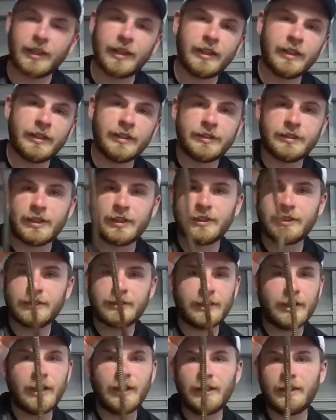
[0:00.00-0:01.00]
is
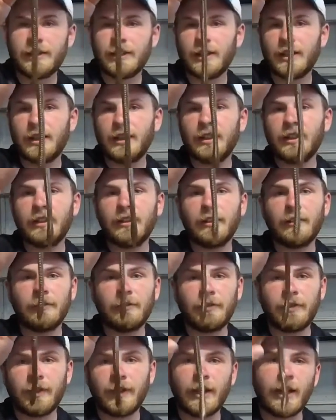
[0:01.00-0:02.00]
anything
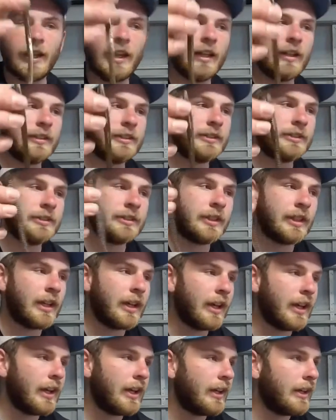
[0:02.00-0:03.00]
finesse.
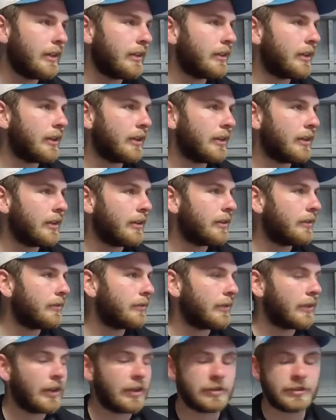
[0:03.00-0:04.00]
You know,
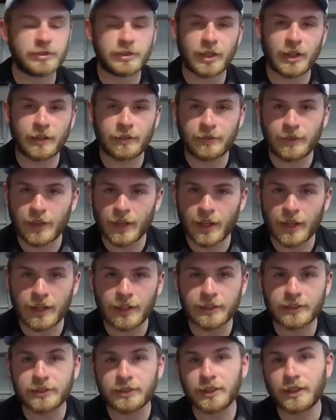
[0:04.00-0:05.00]
for those tough
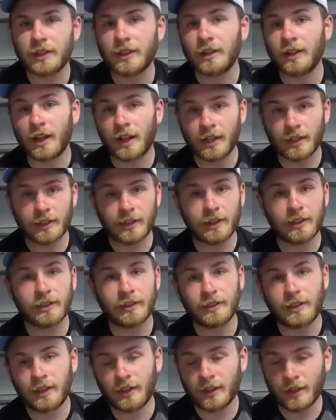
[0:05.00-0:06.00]
days, like
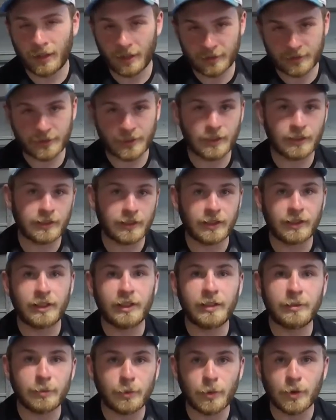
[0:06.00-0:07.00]
I said, in the
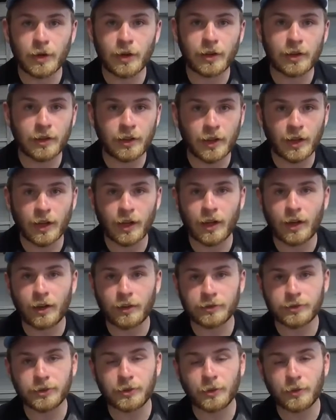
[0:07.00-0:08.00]
deep water,
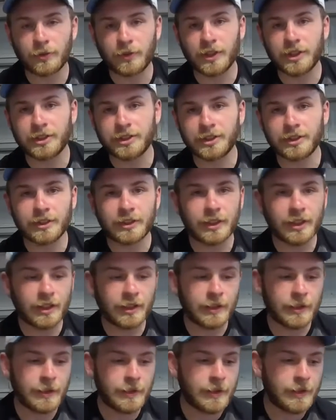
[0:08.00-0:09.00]
offshore fishing,
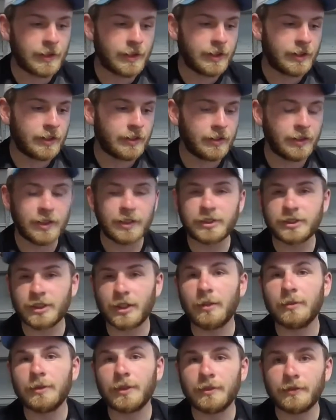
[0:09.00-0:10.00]
you need
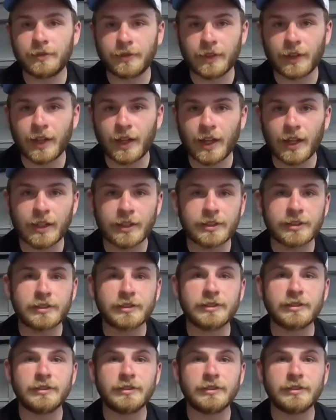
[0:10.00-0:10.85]
something finesse.